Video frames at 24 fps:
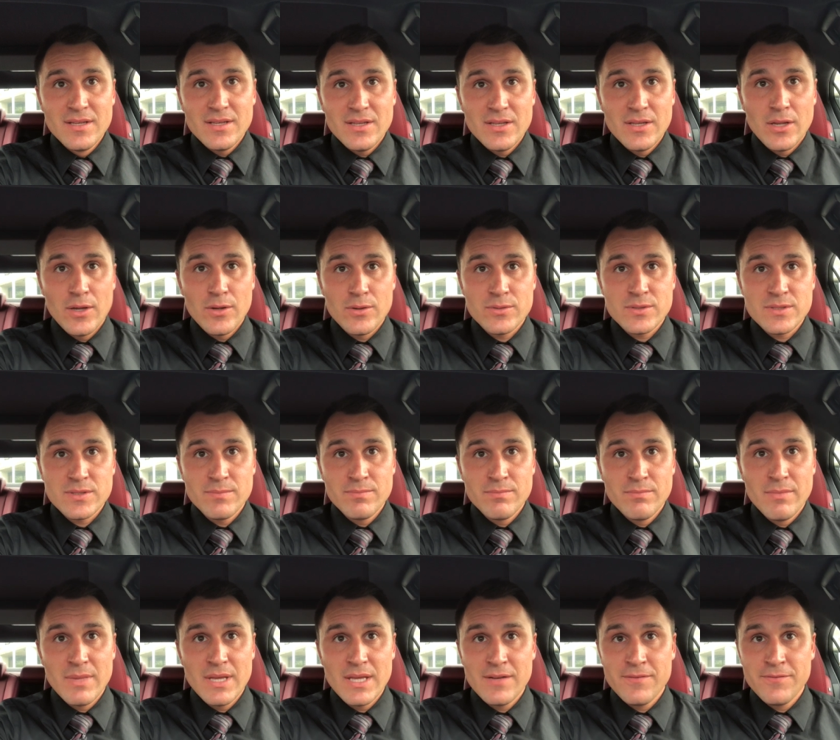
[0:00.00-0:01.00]
you know,
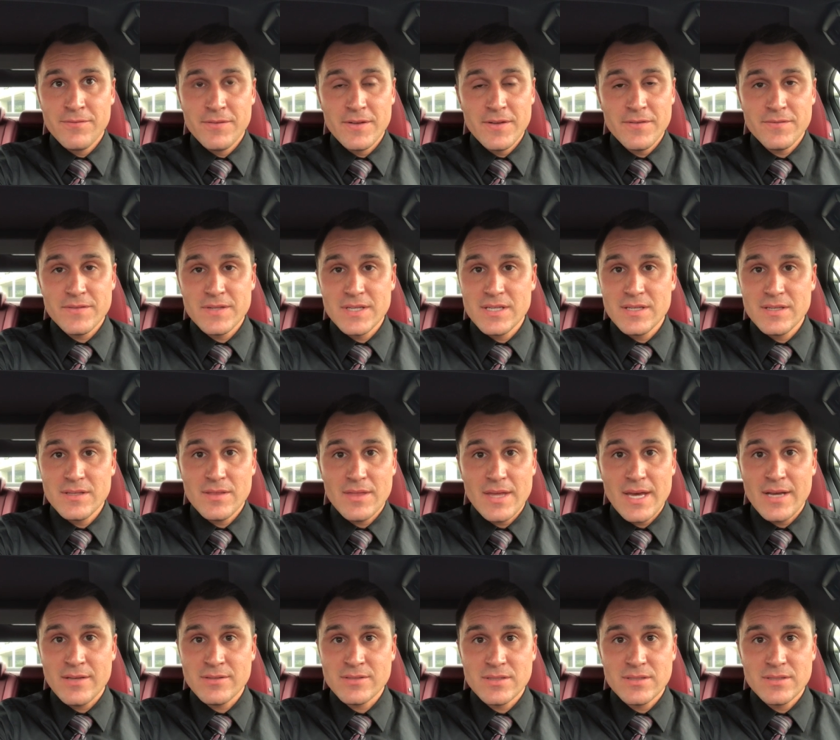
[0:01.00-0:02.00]
mid
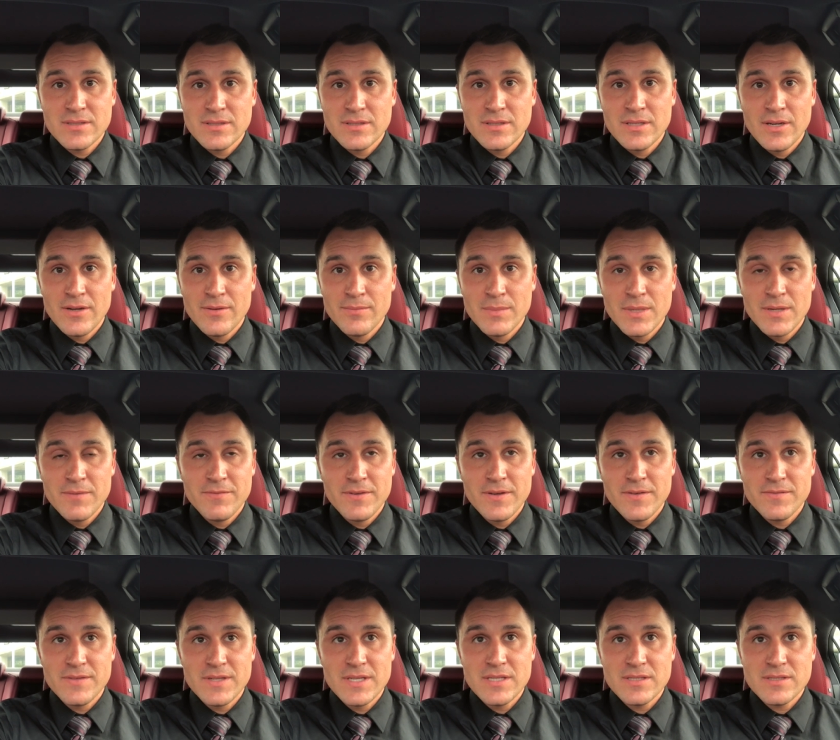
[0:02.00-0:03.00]
50,000, you know, mid
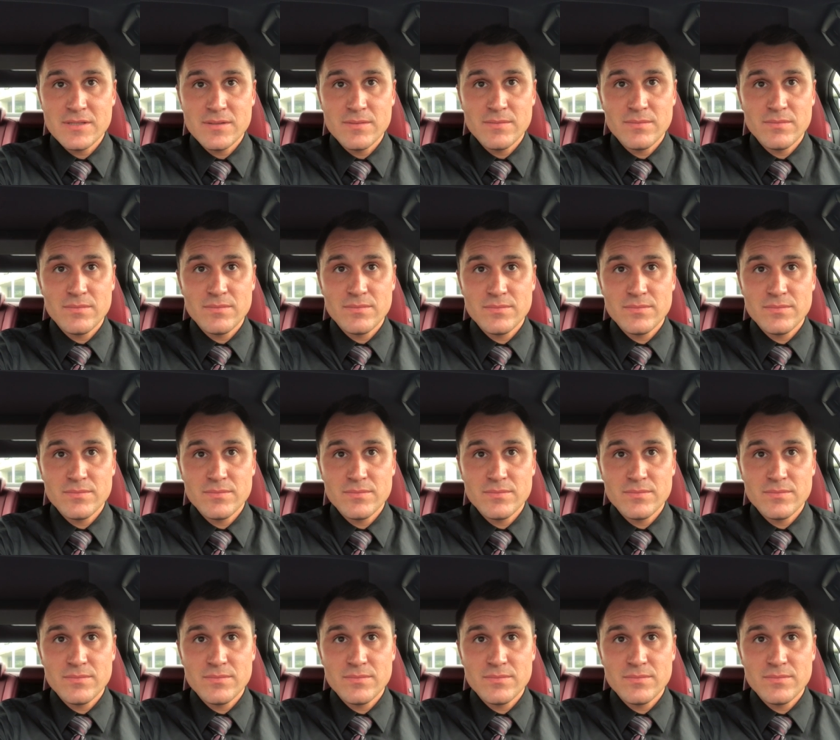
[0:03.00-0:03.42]
50s,